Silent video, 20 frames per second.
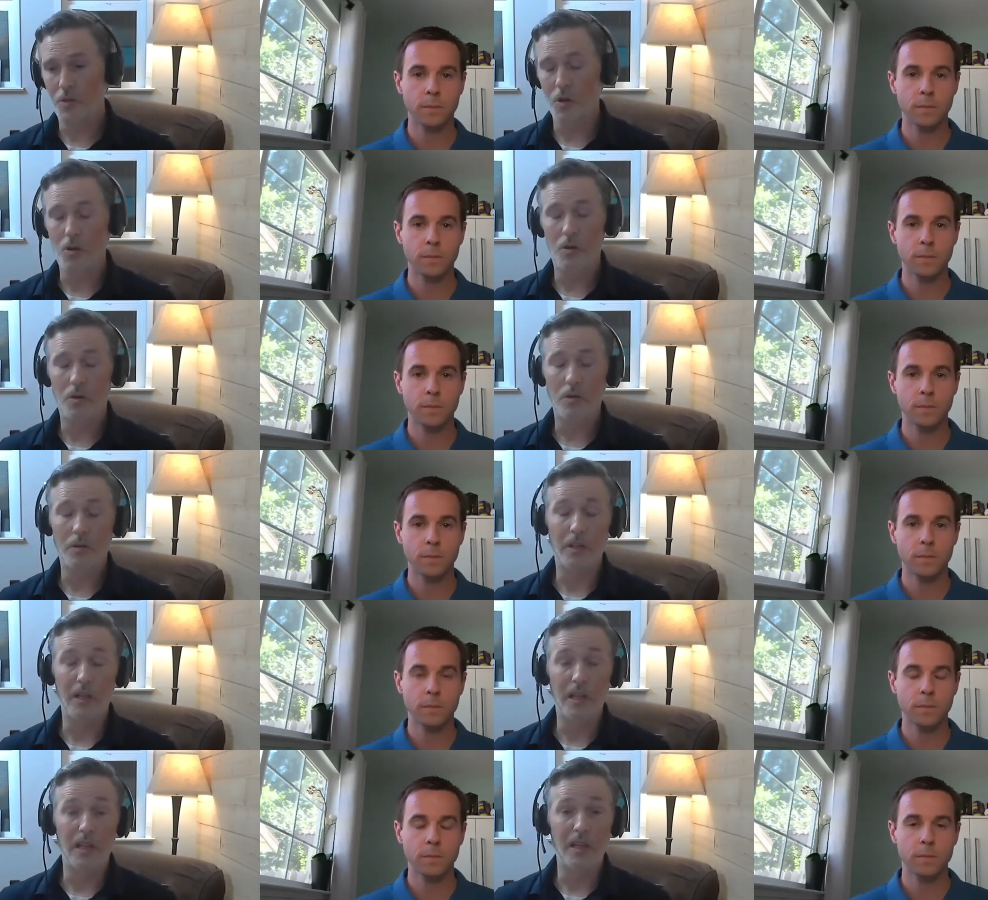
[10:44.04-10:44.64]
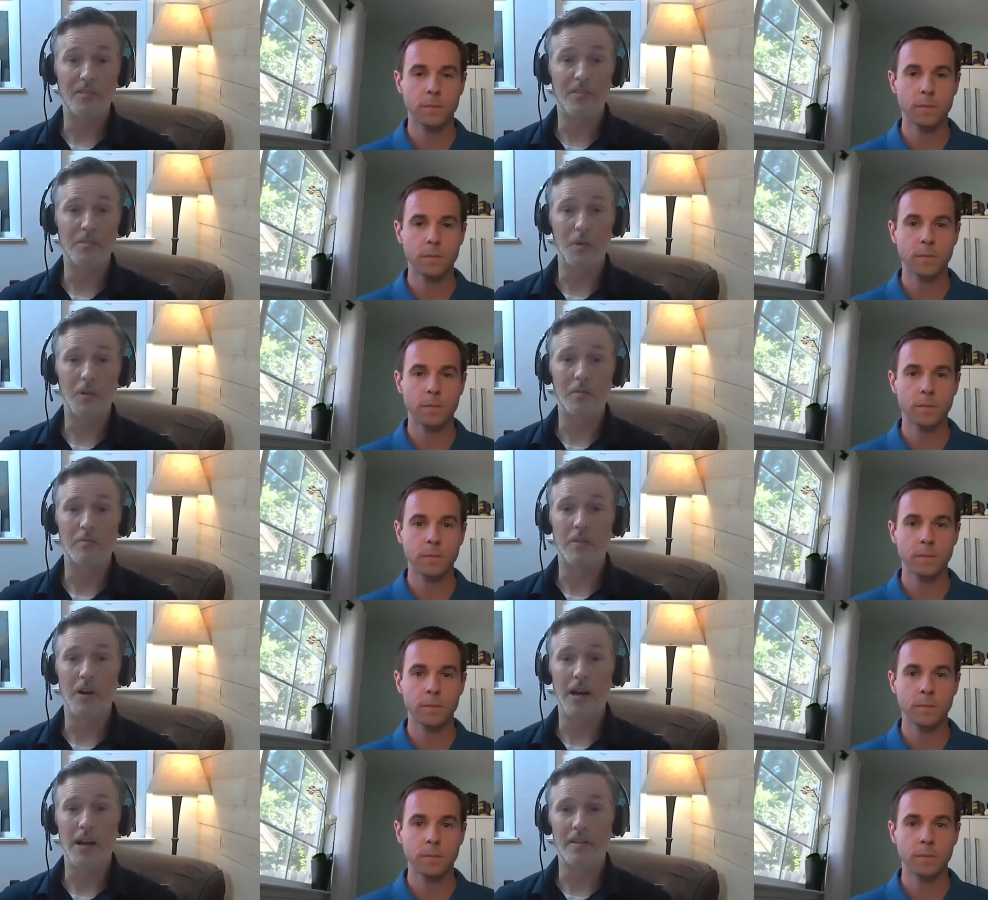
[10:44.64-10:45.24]
Speaker 1: called needing some
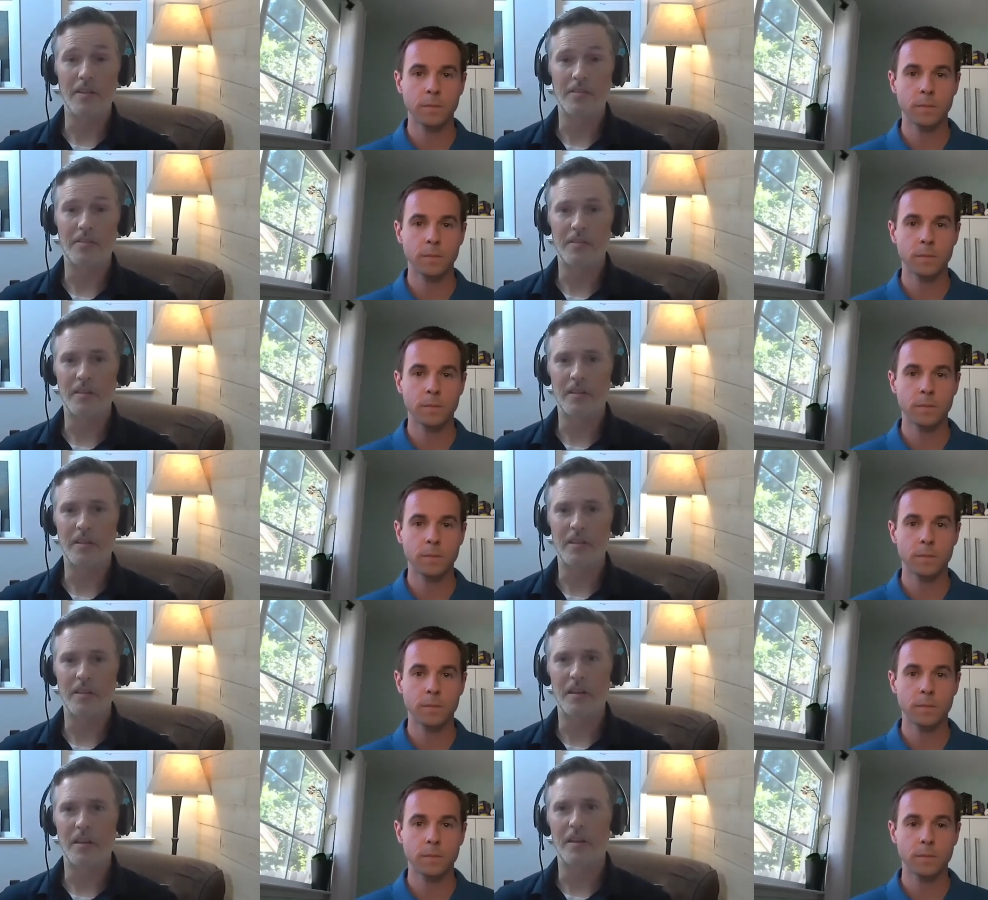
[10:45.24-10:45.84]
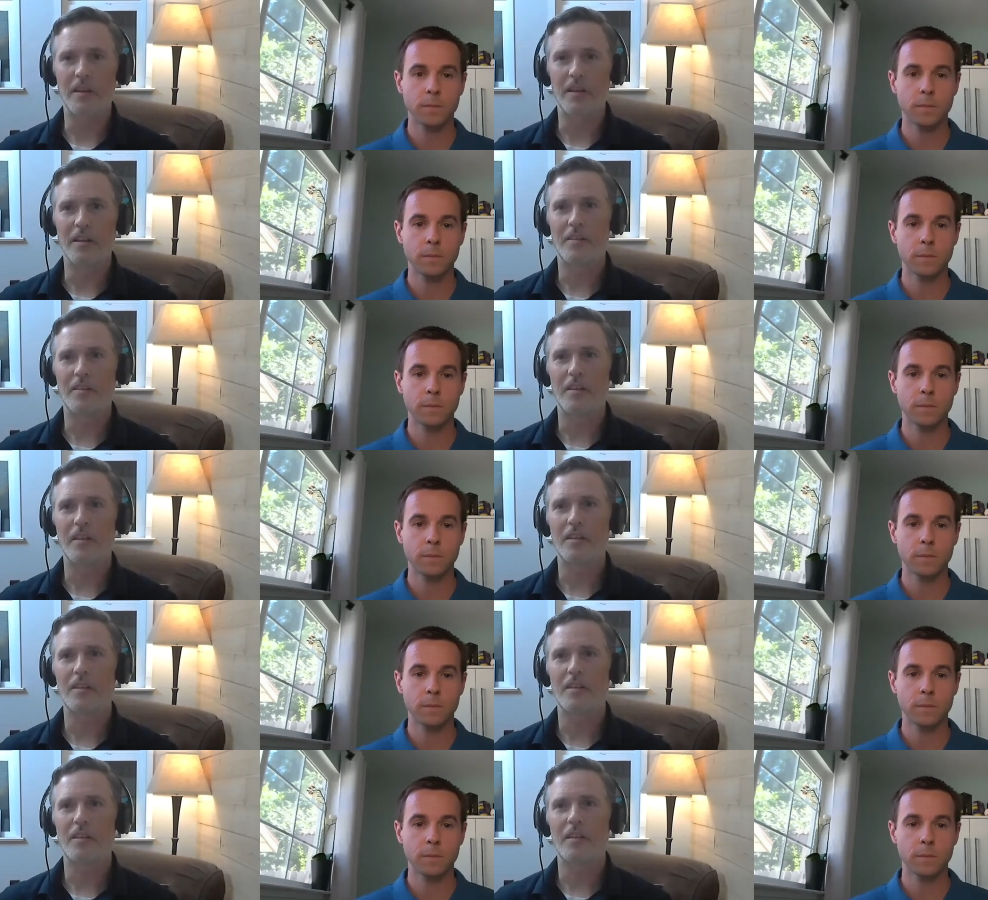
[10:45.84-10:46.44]
advice. And, and I
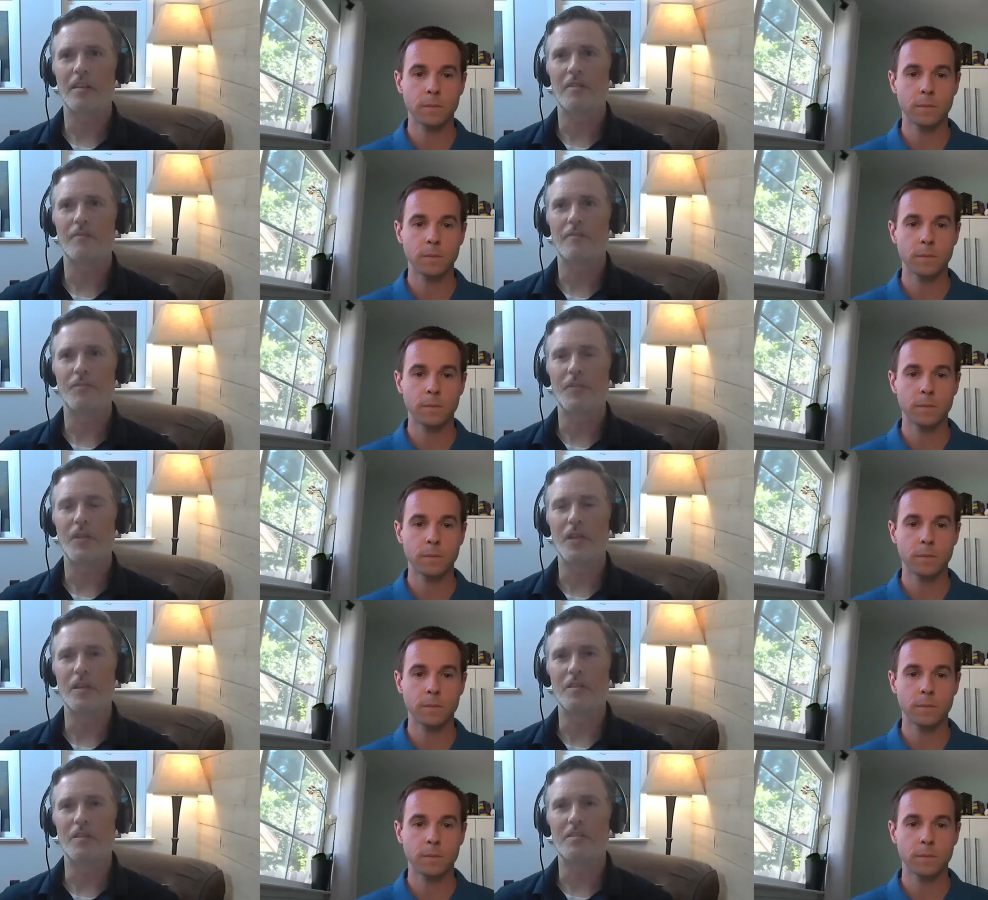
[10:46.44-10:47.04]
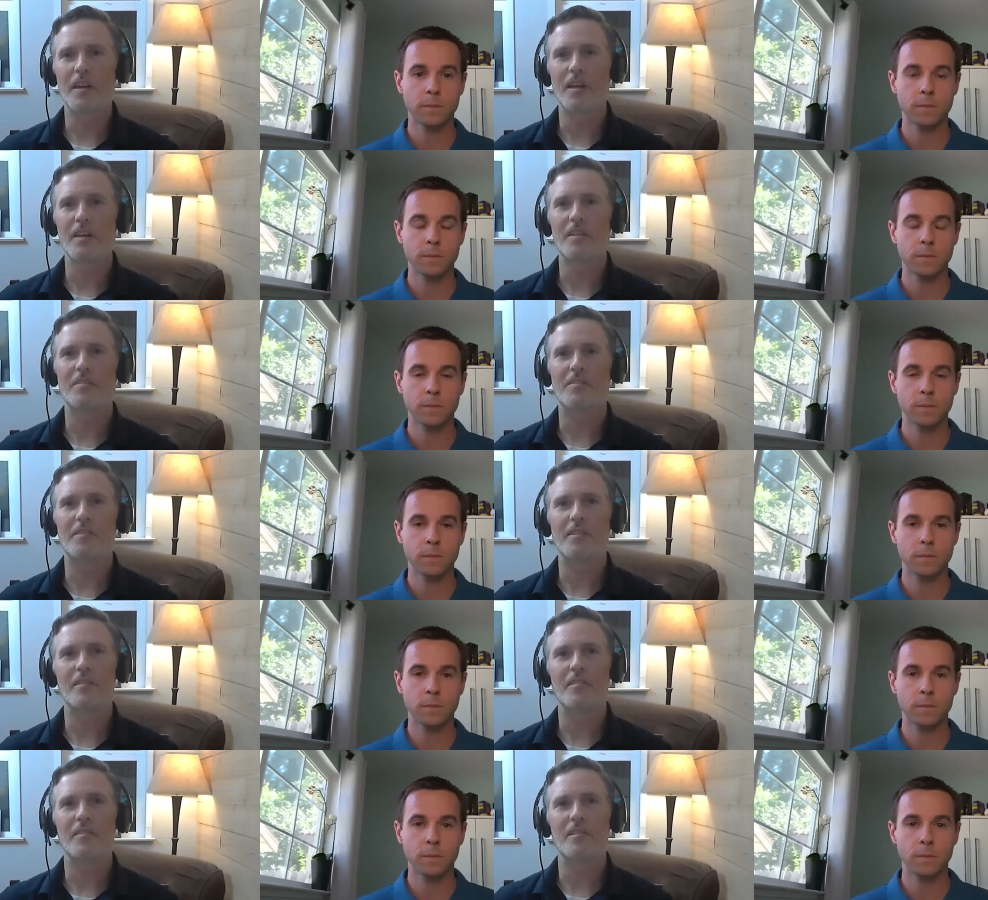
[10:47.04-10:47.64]
think that in a
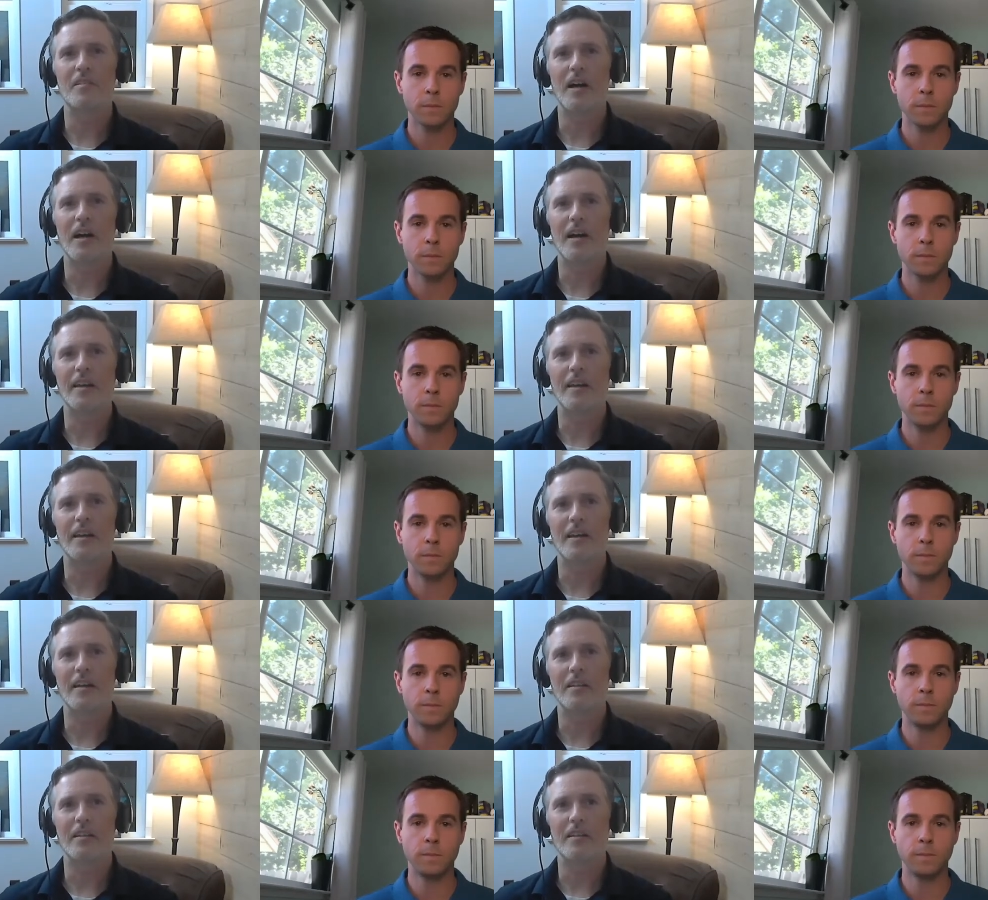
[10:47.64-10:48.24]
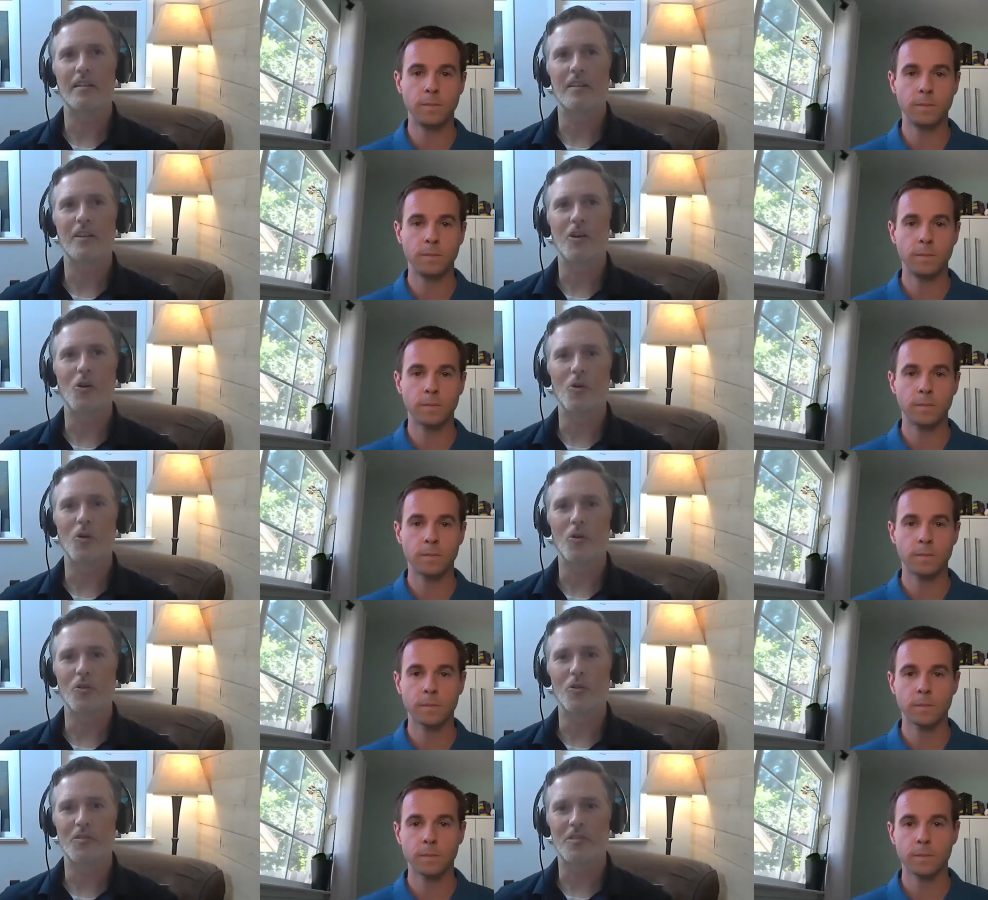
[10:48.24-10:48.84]
sense, it, I get the
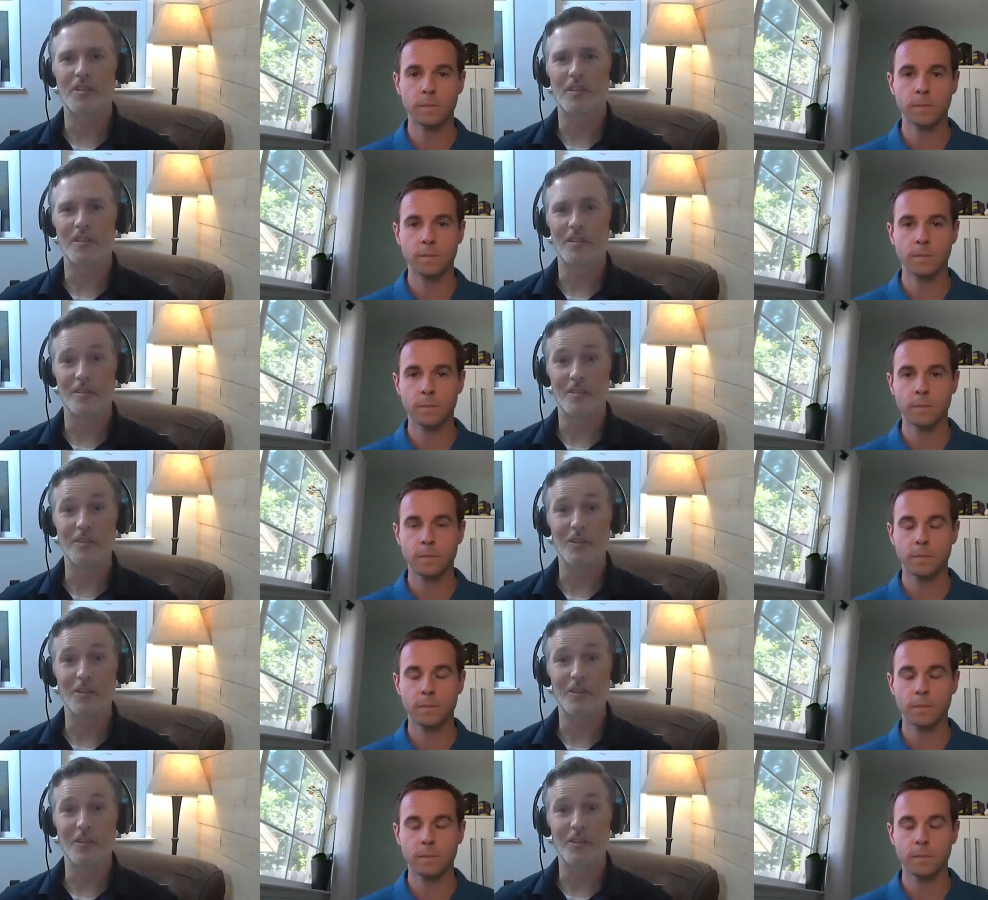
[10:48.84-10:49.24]
calls that,